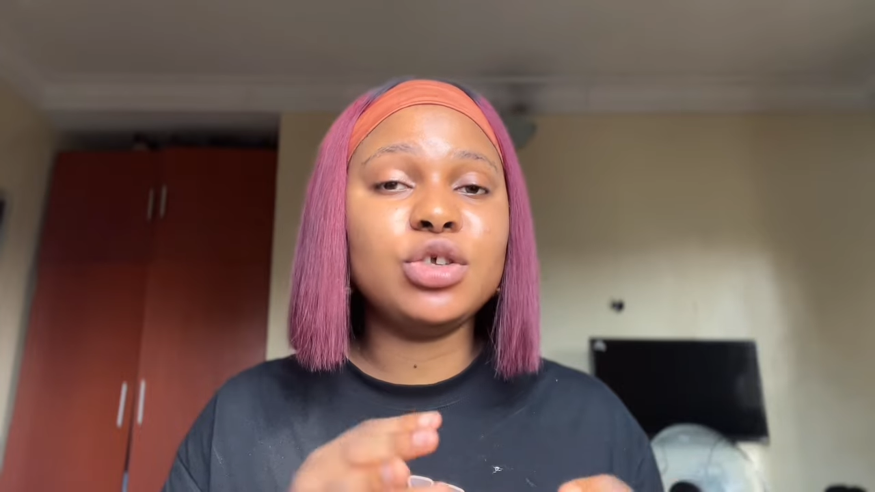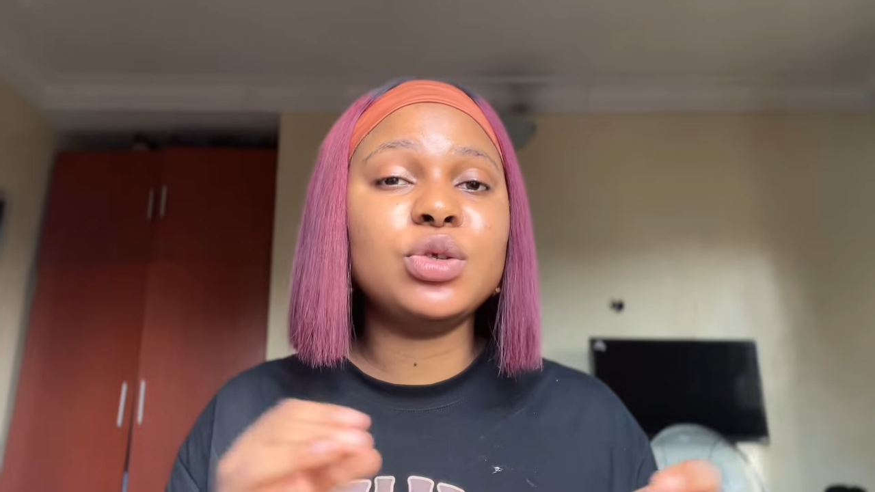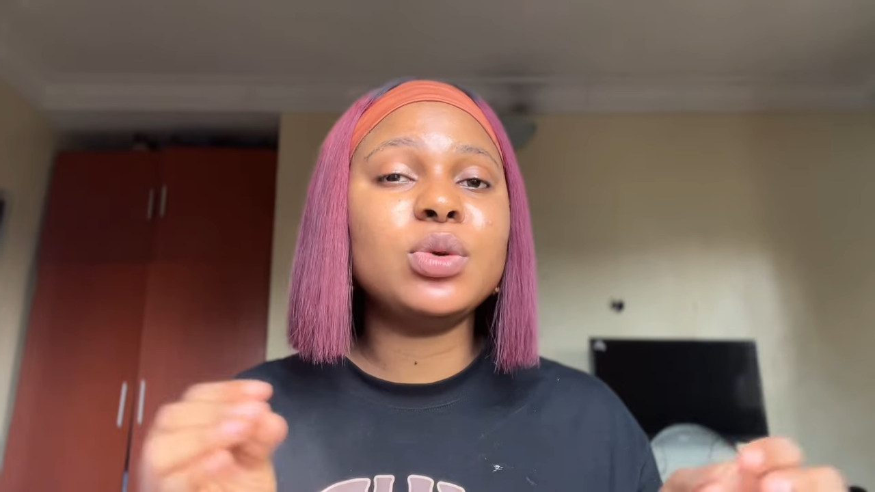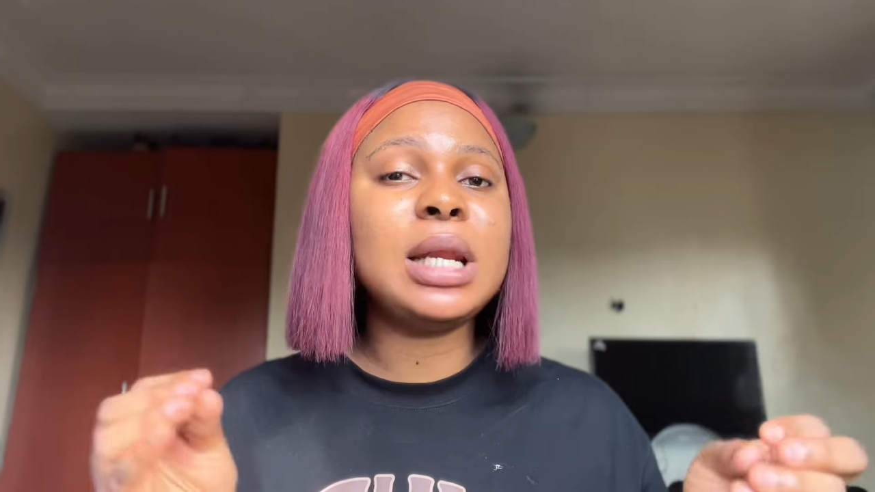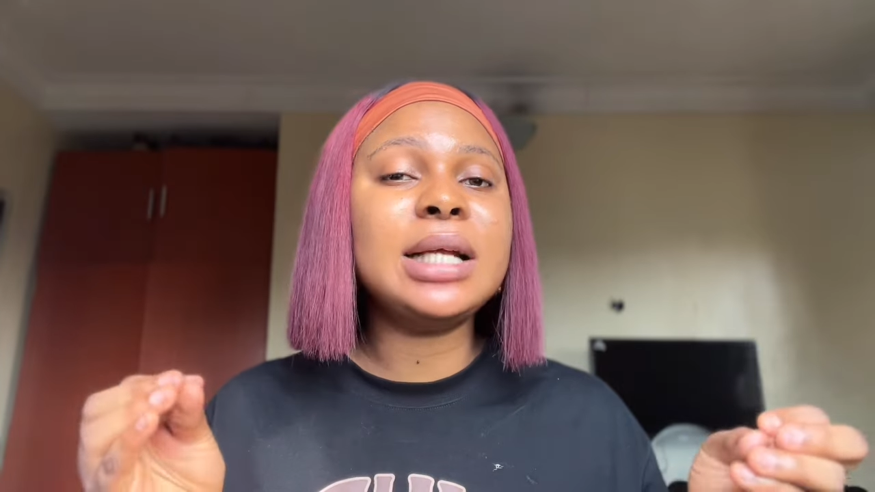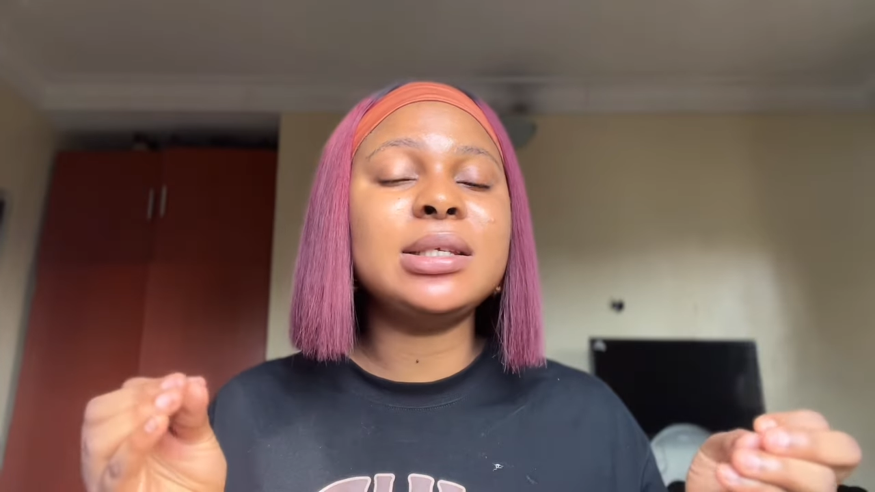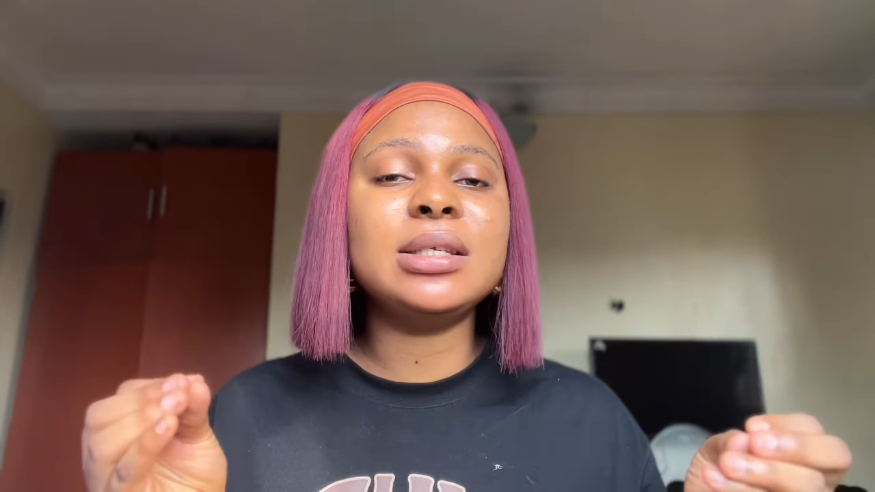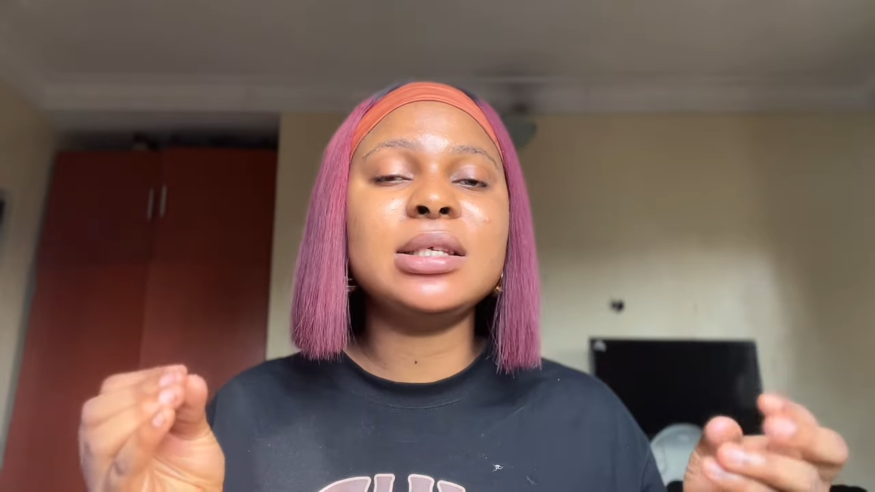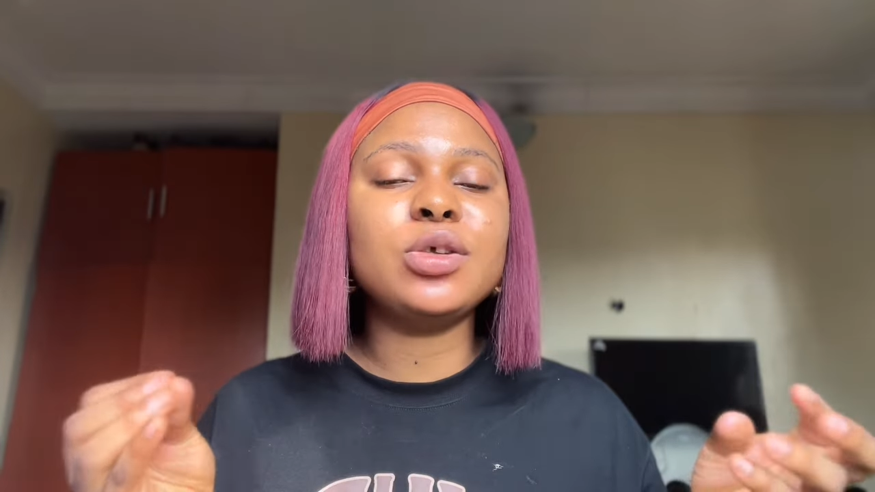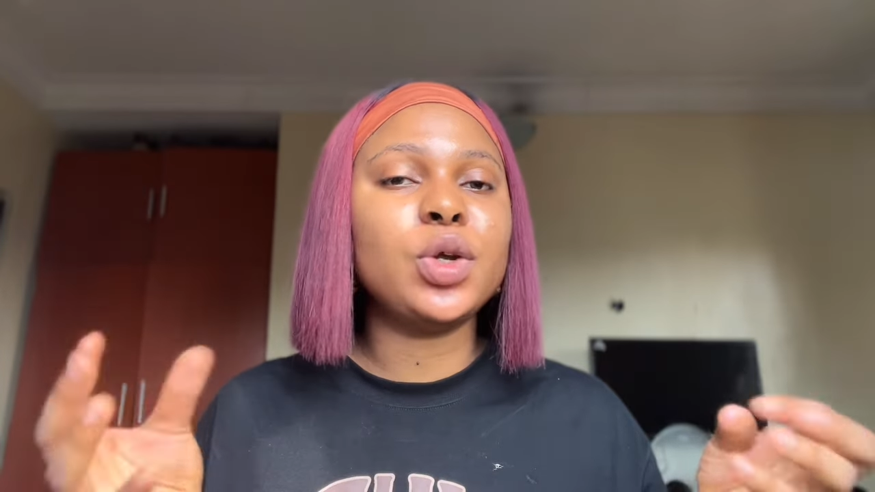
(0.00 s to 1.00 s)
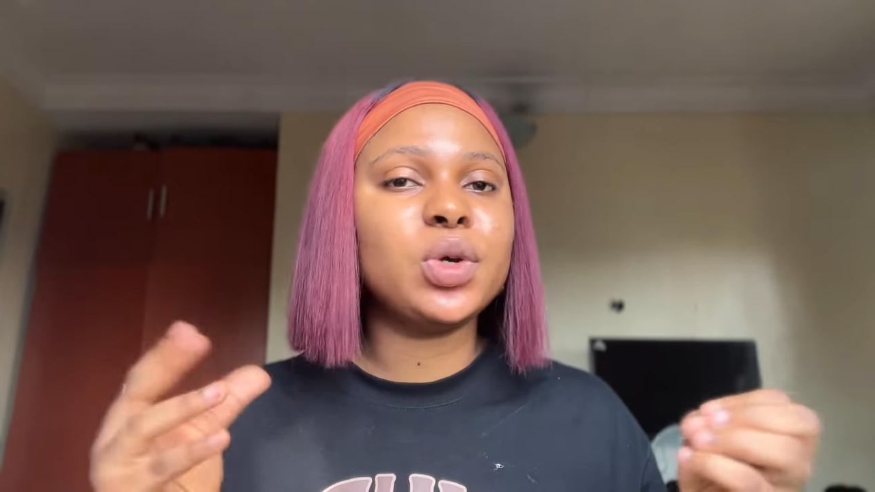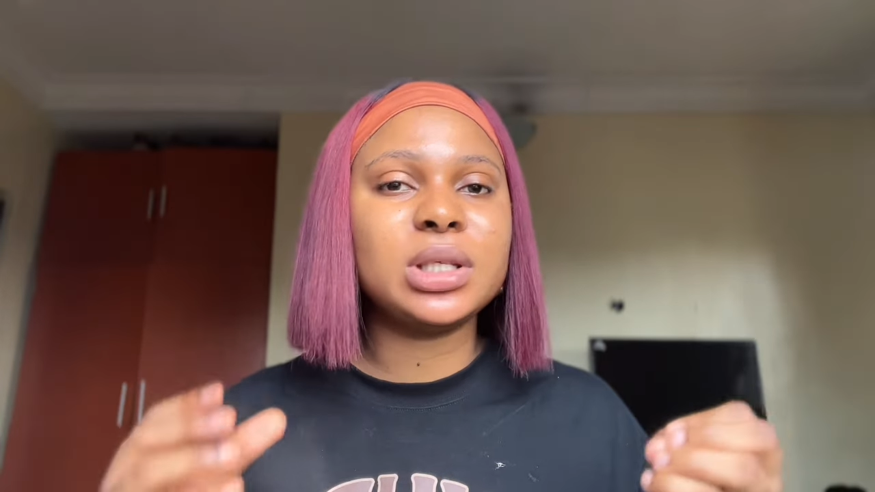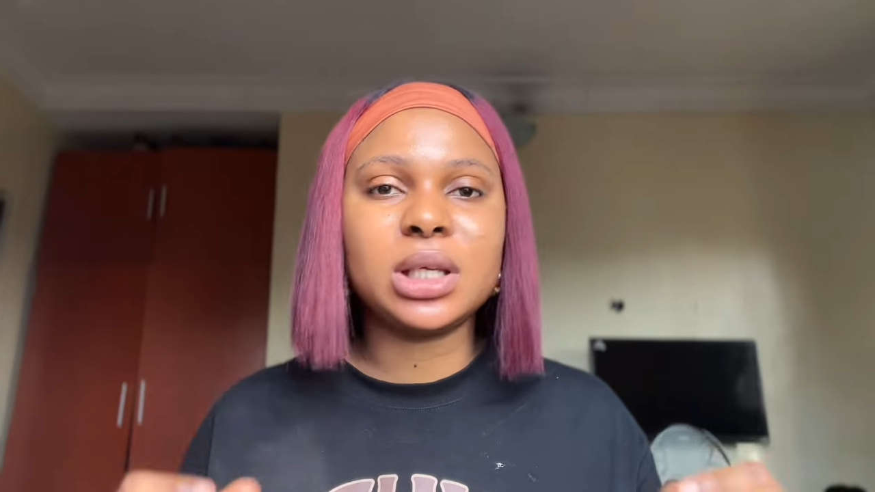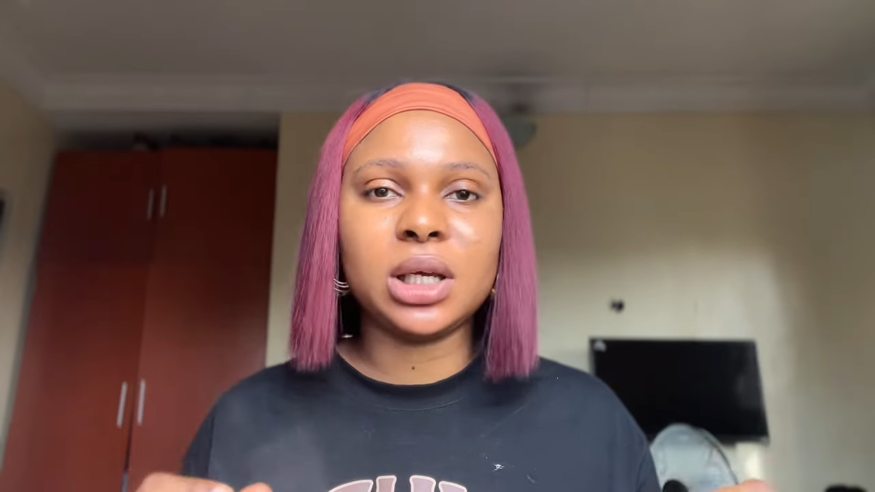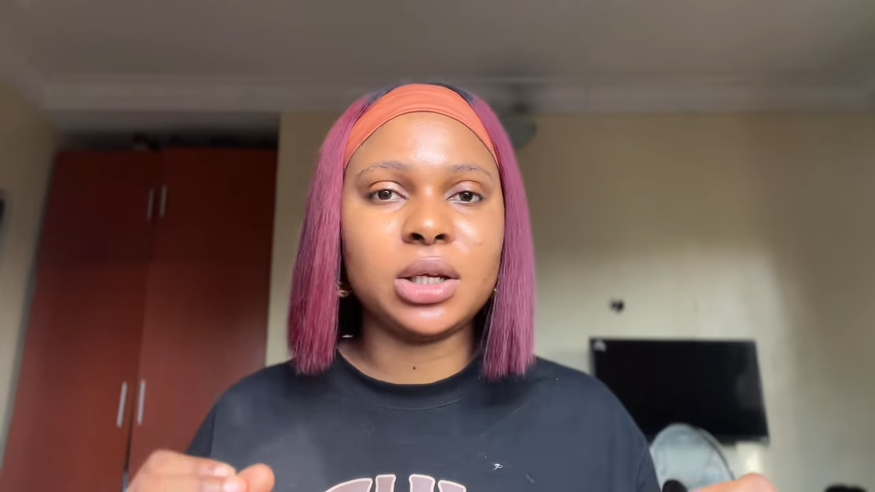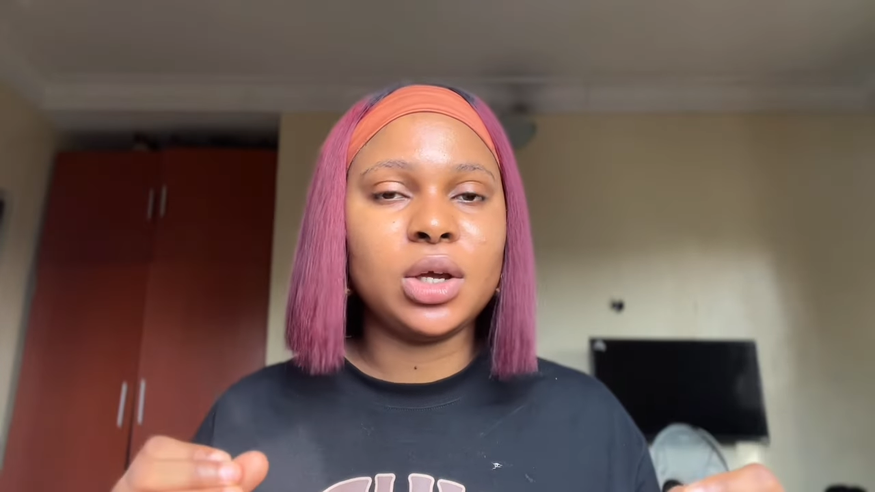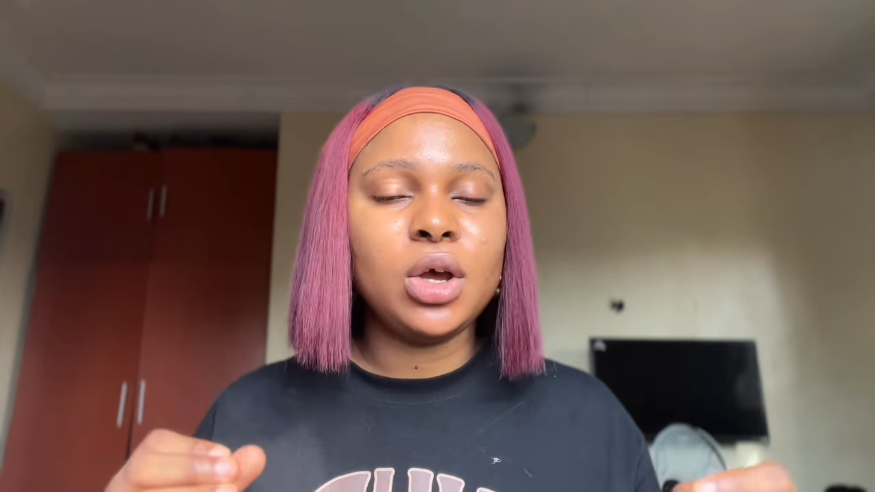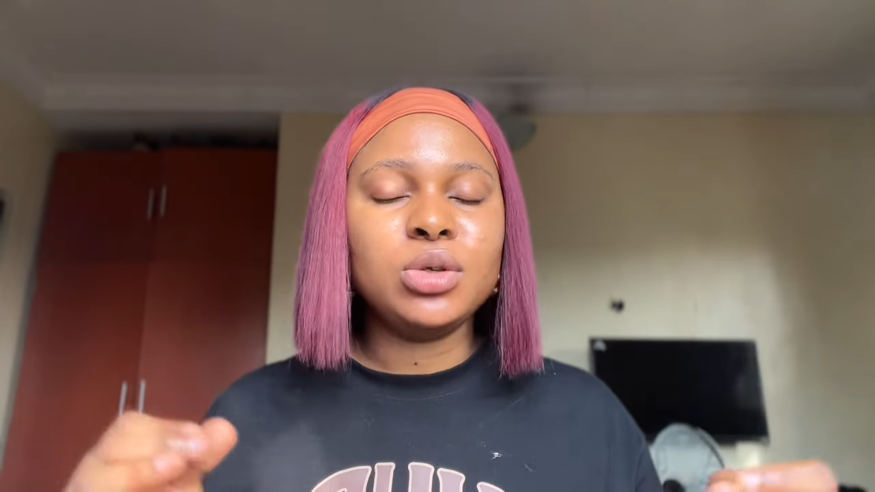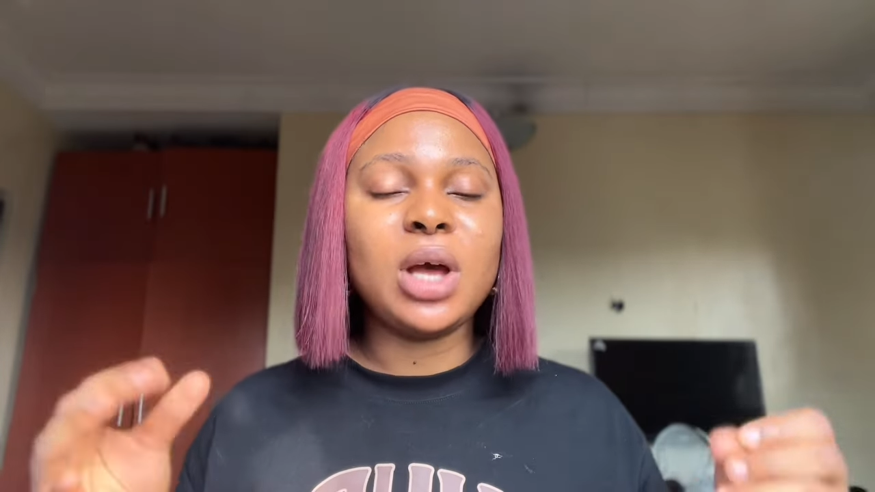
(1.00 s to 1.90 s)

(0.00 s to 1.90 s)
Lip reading: is to let it sit on your skin.